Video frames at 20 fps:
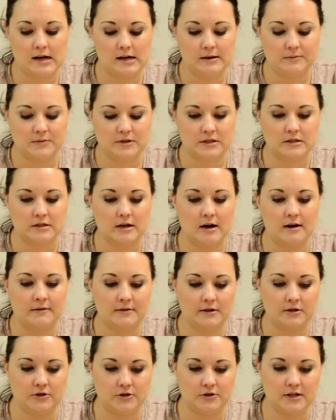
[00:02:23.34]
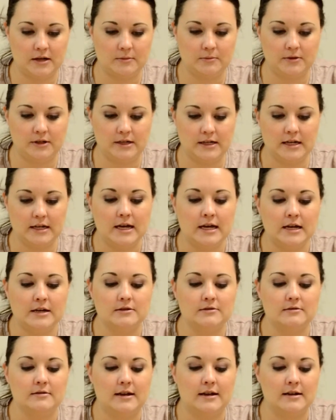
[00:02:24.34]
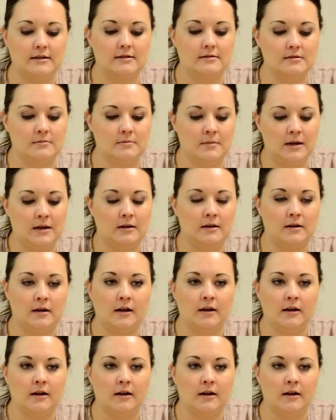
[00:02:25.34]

soften your template so that it doesn't make